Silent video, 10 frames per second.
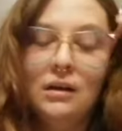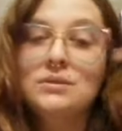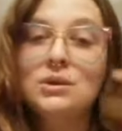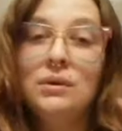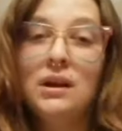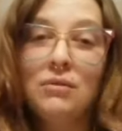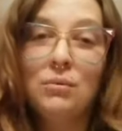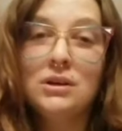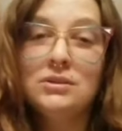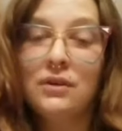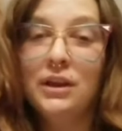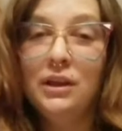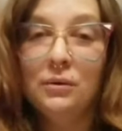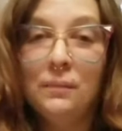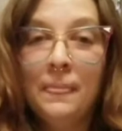So whatever works for
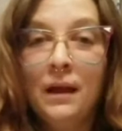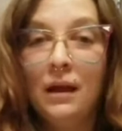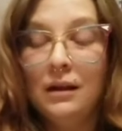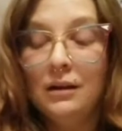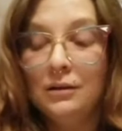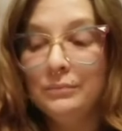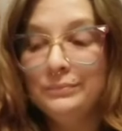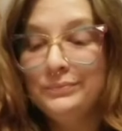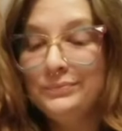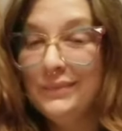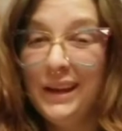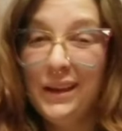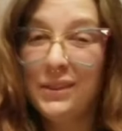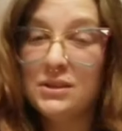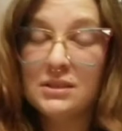you. You
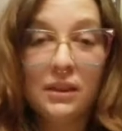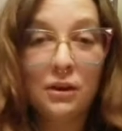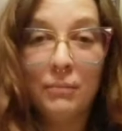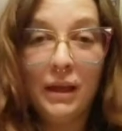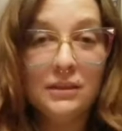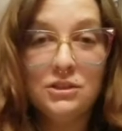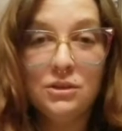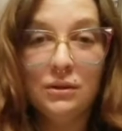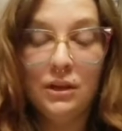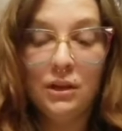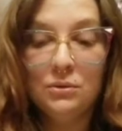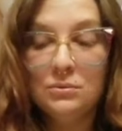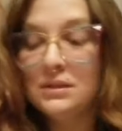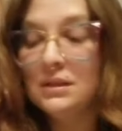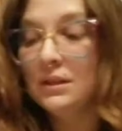know, there's other methods you can
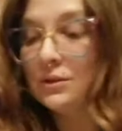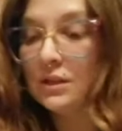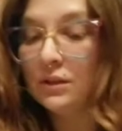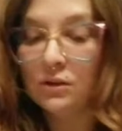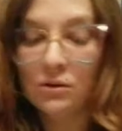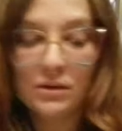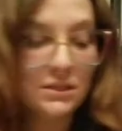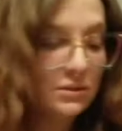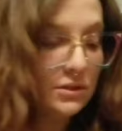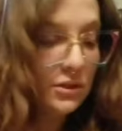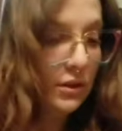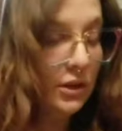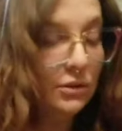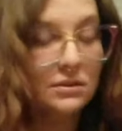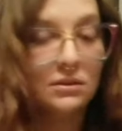use, there's other crystals you can
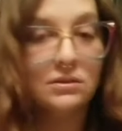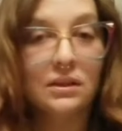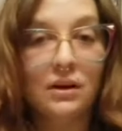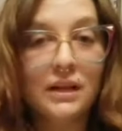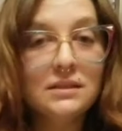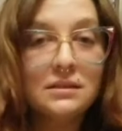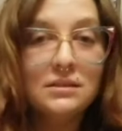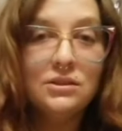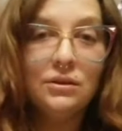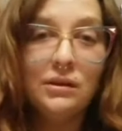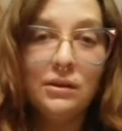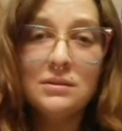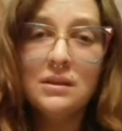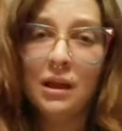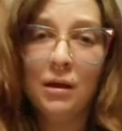use, there's other incense you can
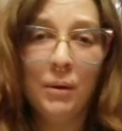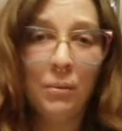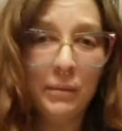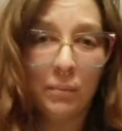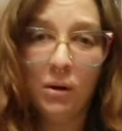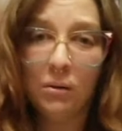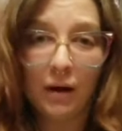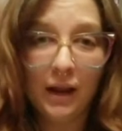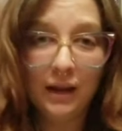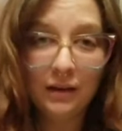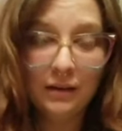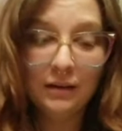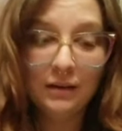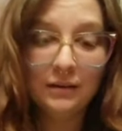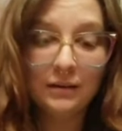use, but we broke, right?
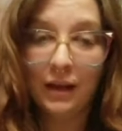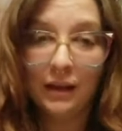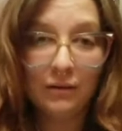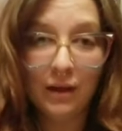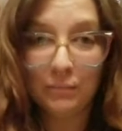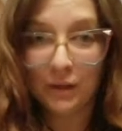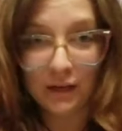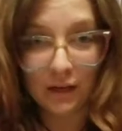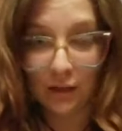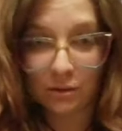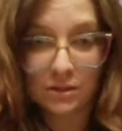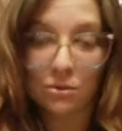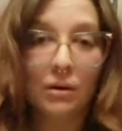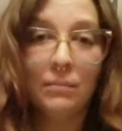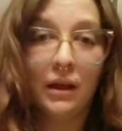I don't have money to go to the
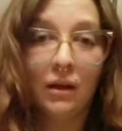store and buy